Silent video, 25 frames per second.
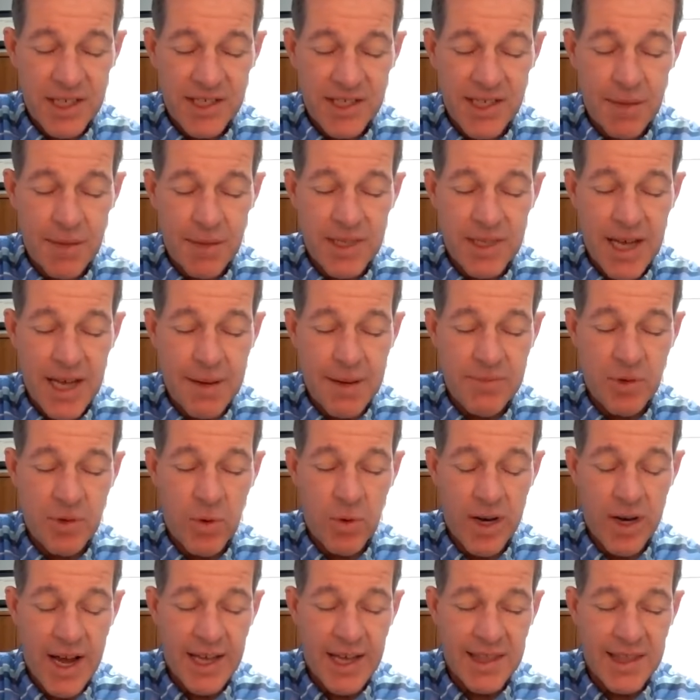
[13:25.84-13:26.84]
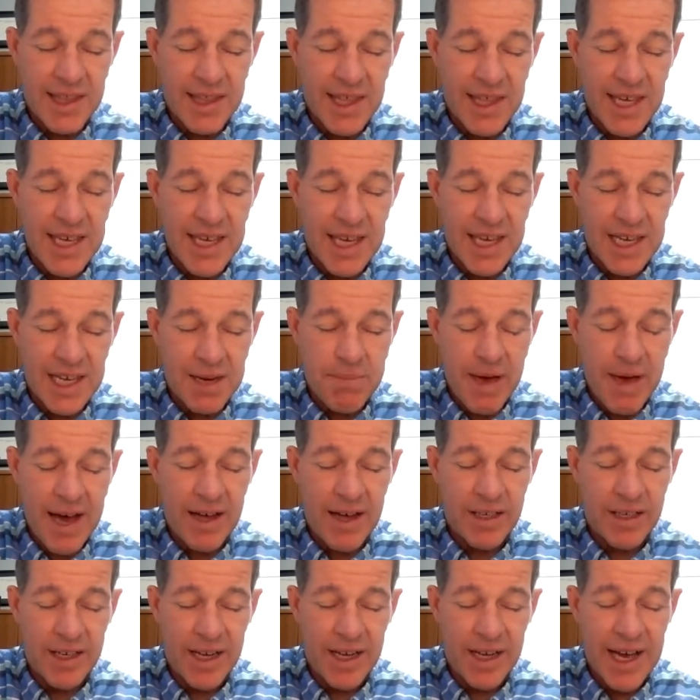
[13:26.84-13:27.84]
because sometimes we're not thinking
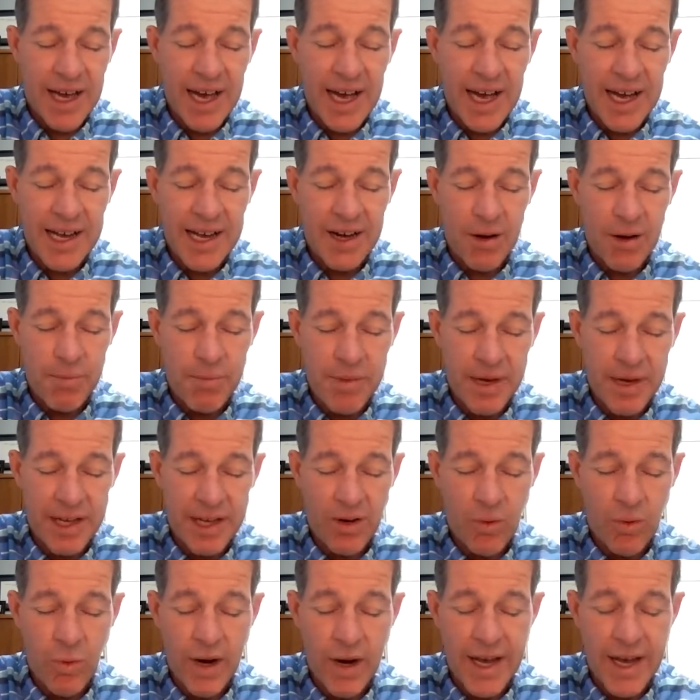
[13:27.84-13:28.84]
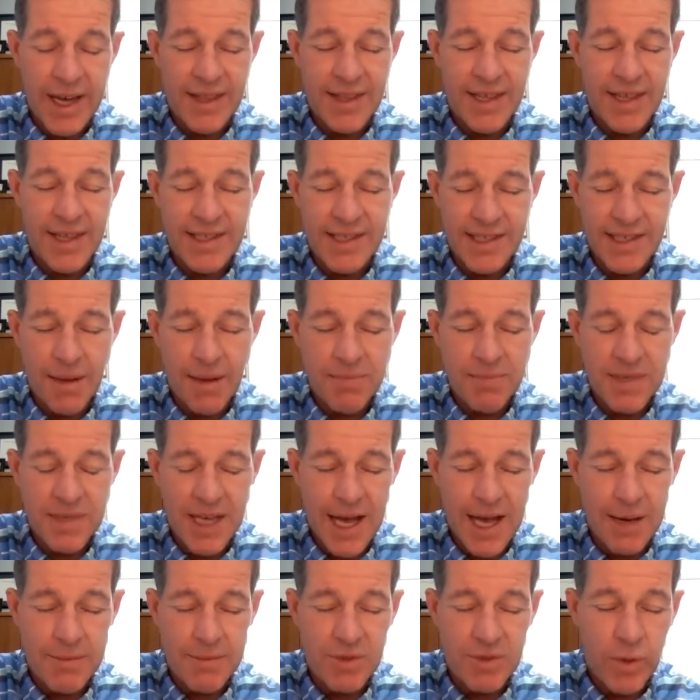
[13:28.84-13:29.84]
about a higher, better way, that
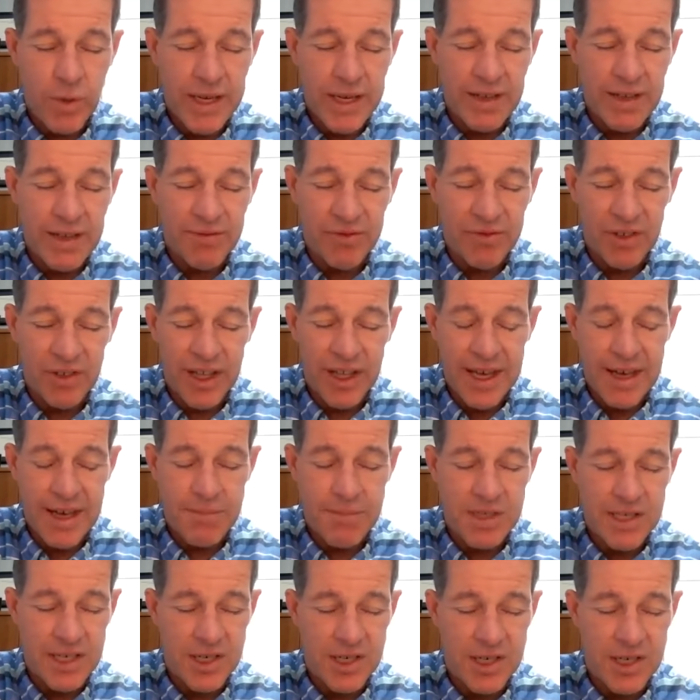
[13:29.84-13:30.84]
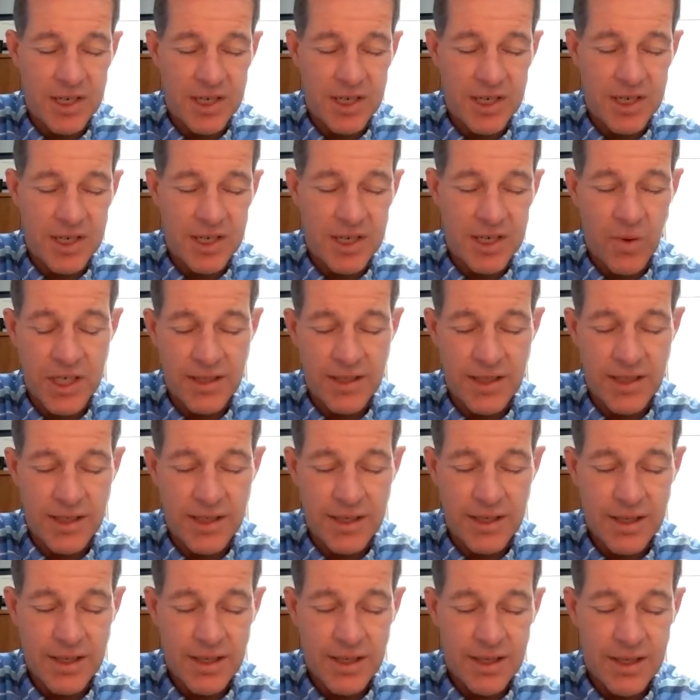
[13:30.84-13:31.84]
sometimes we inflame
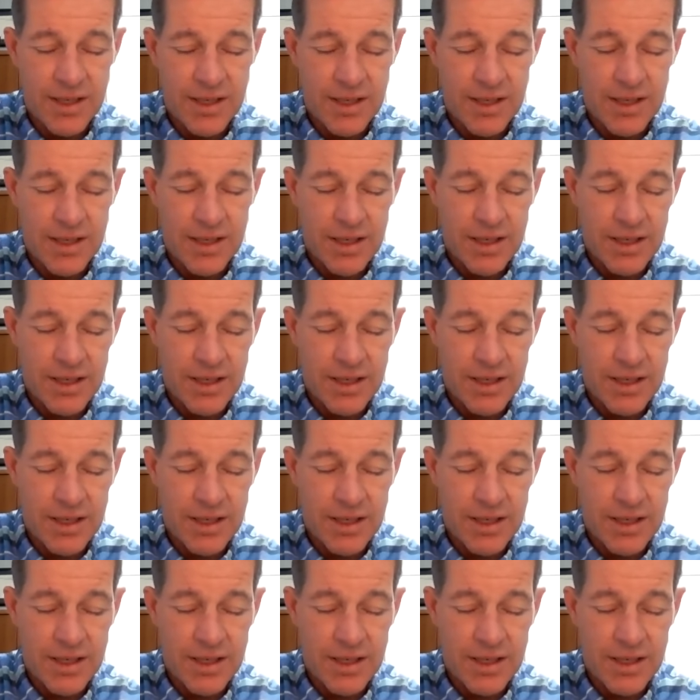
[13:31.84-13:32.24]
situations.